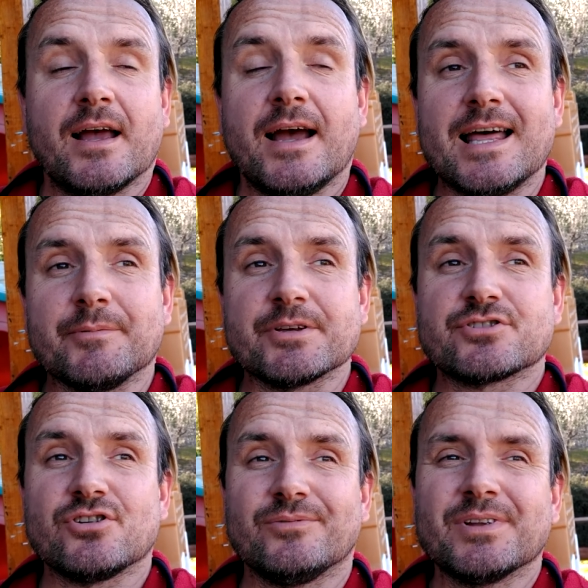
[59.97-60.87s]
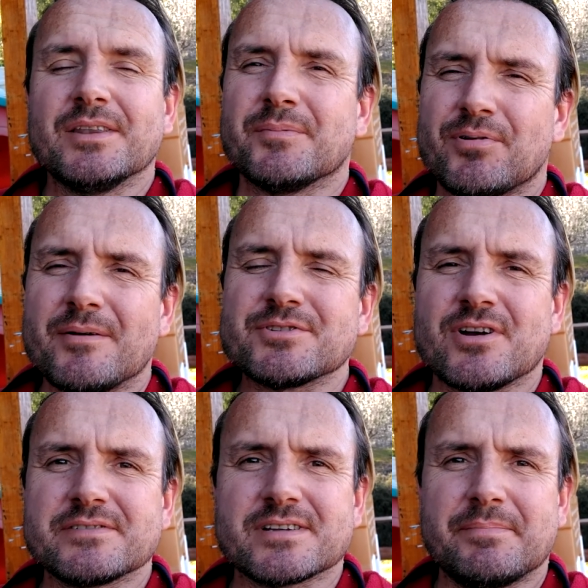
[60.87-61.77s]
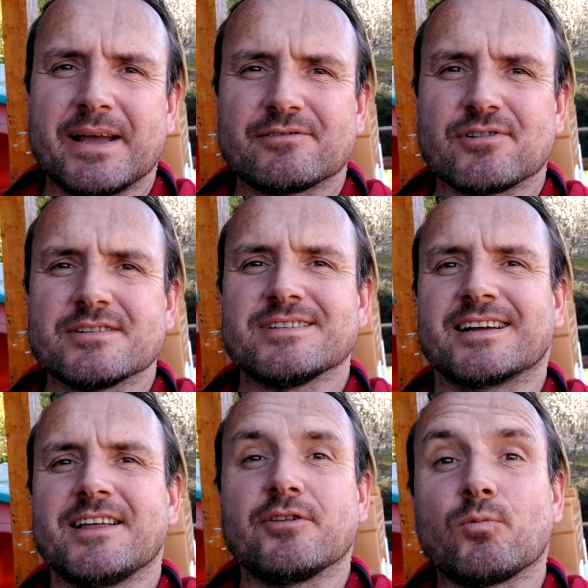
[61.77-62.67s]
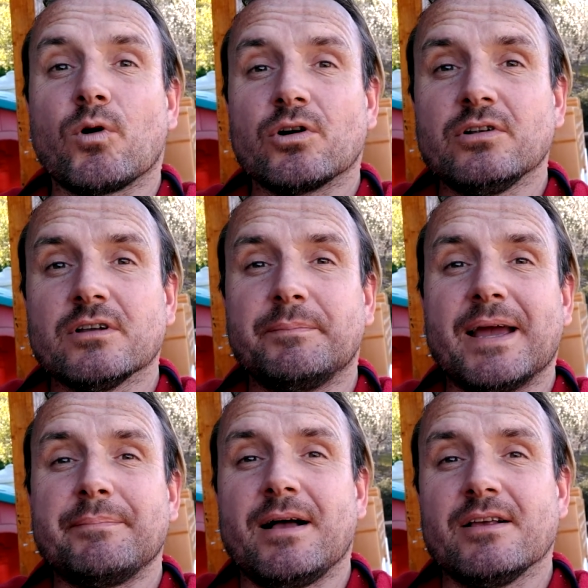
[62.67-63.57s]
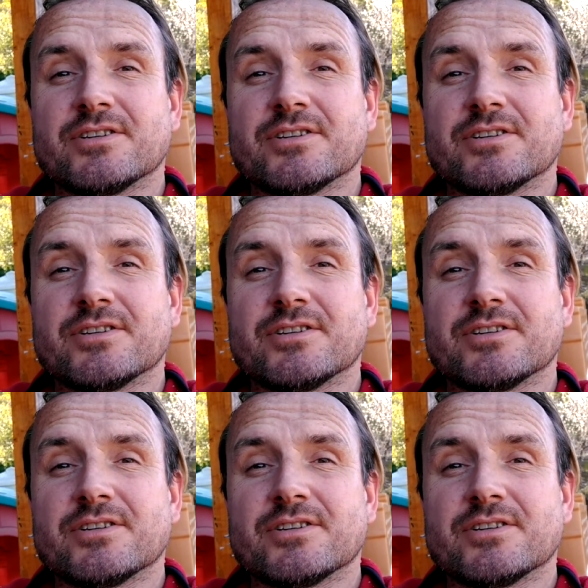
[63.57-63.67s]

anyway, so the problem is obviously Patreon's like another world, PayPal's